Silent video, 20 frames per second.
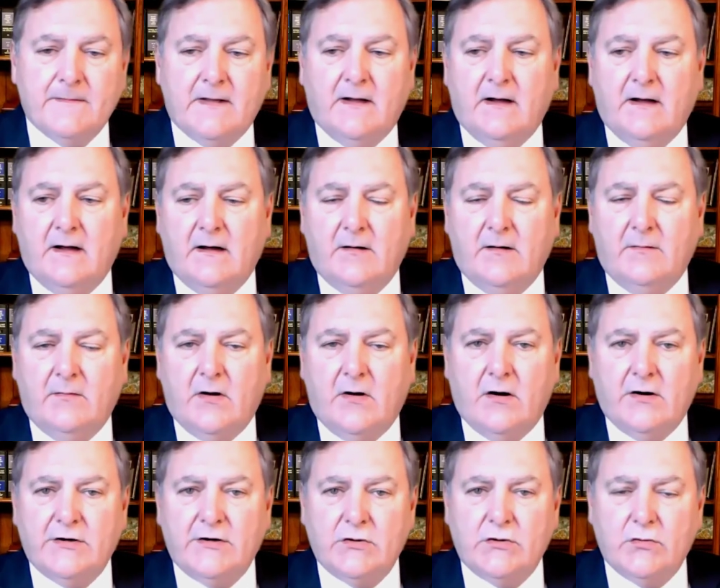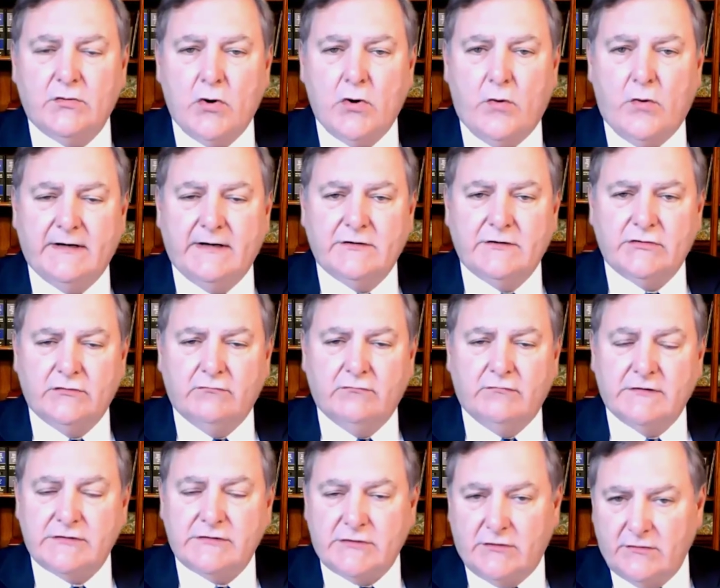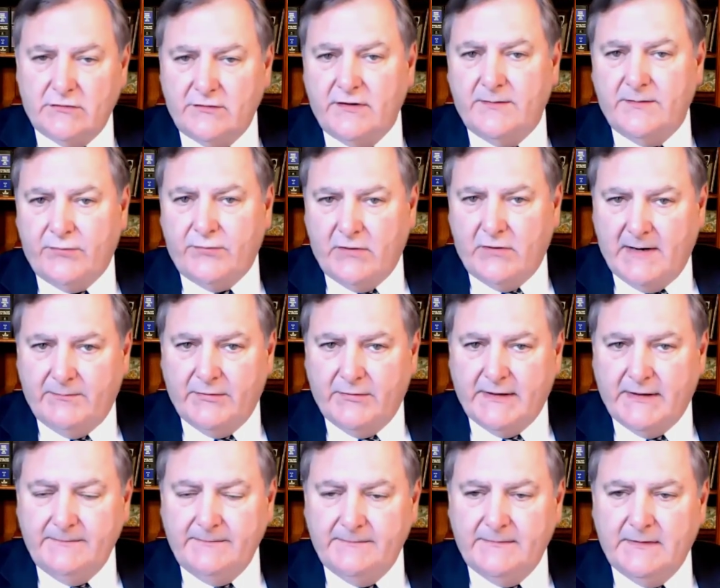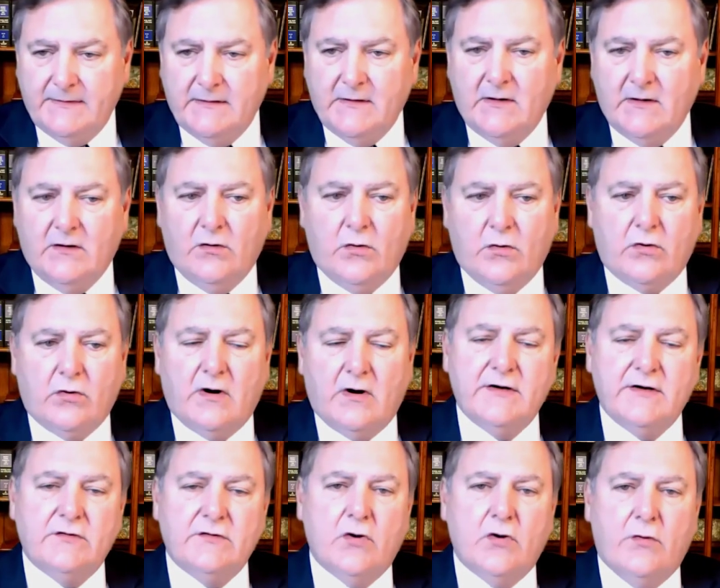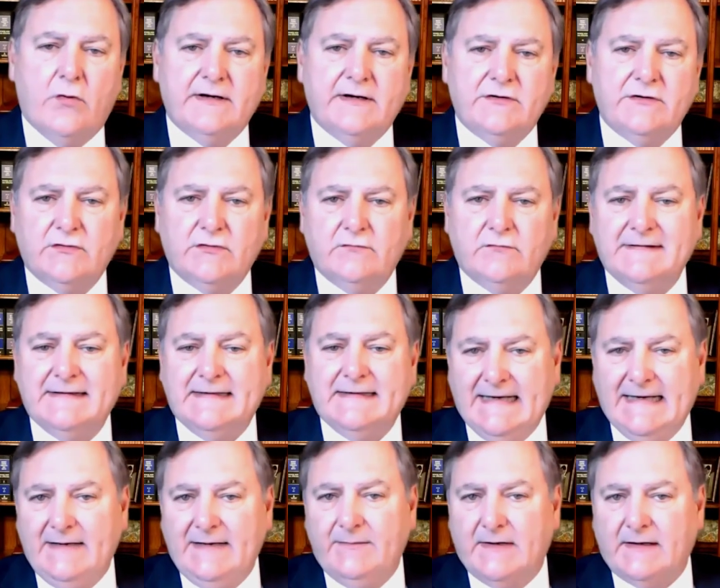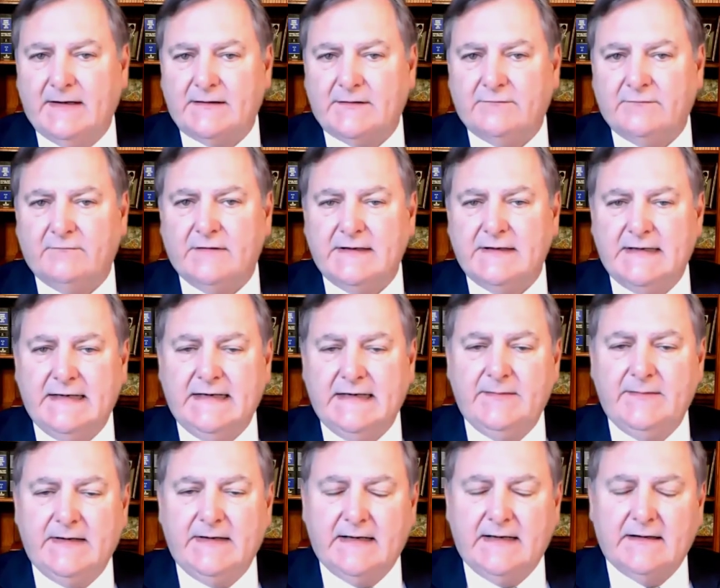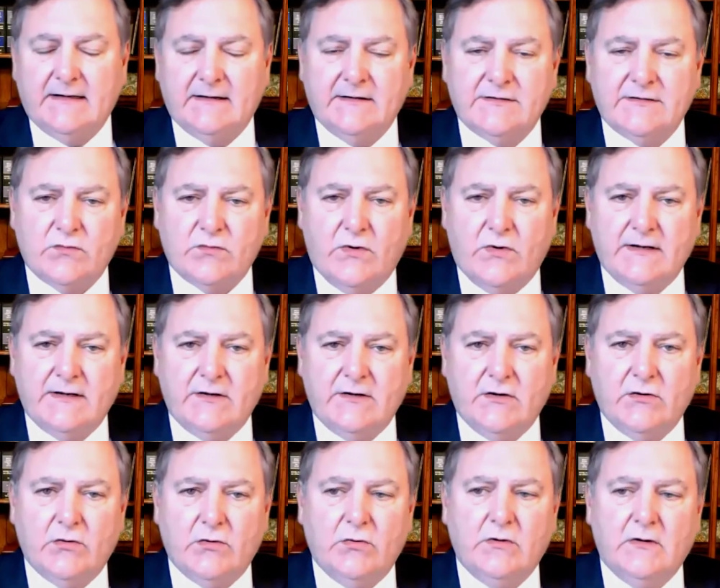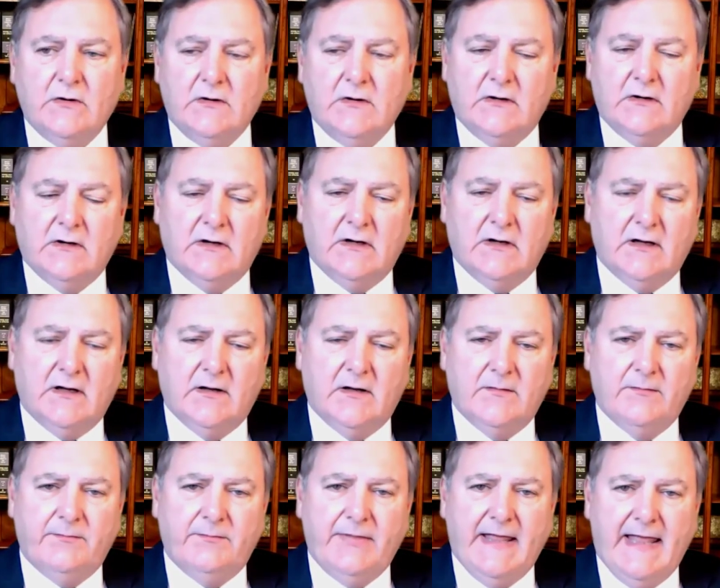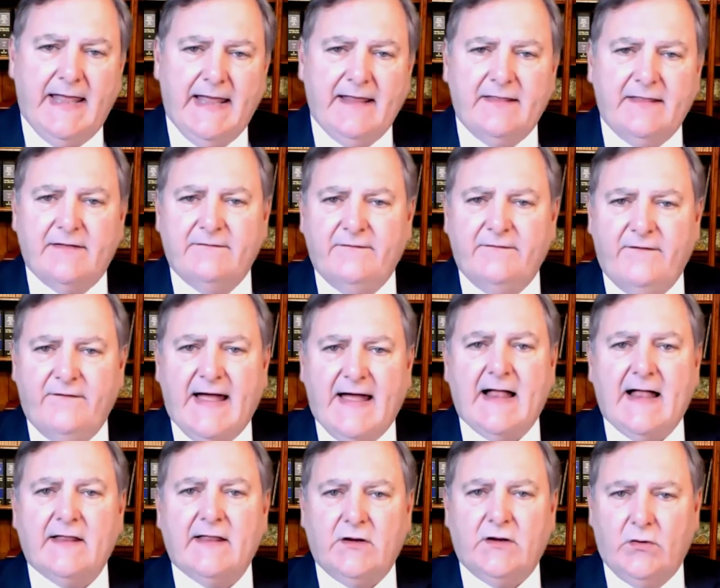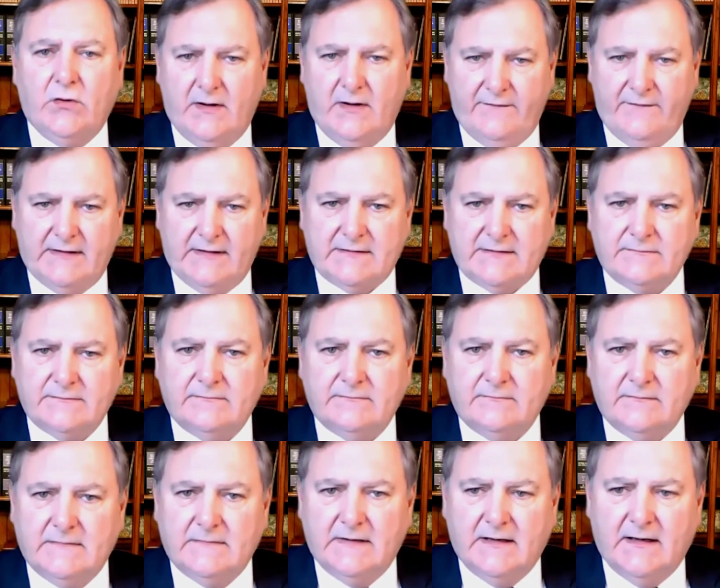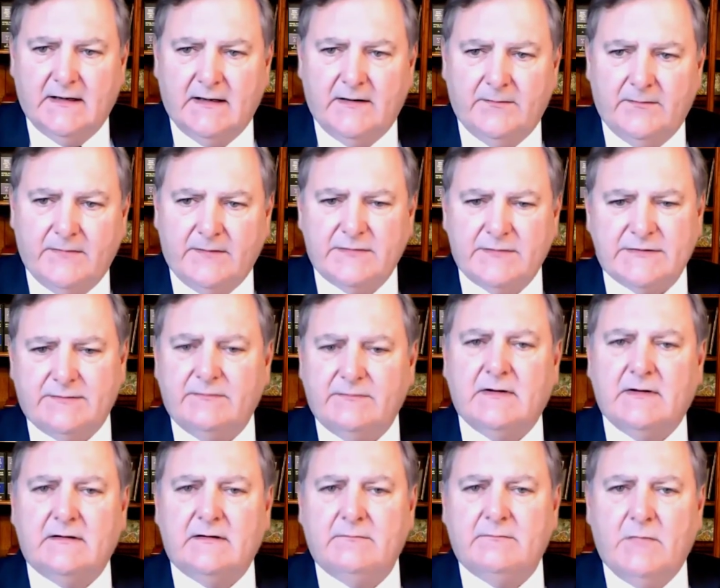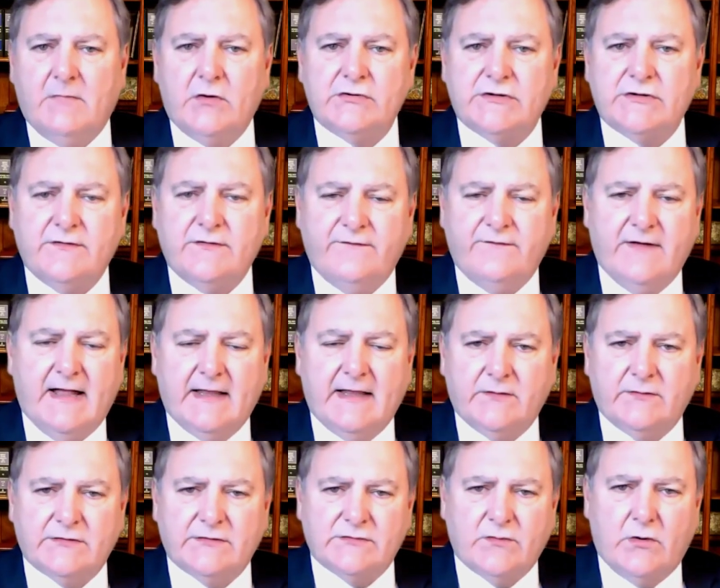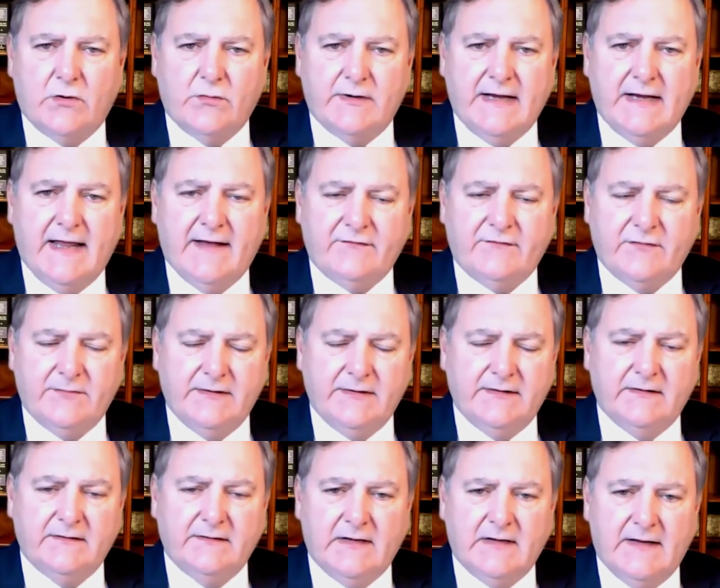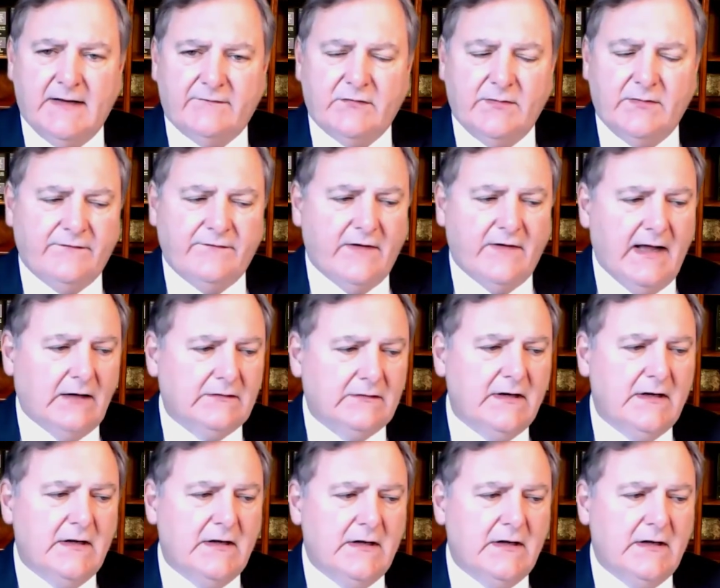Are you going to return the property? Or are you going to redeem it? And redeeming it is when you pay the value of it. It was a motion to value is what would have to be filed.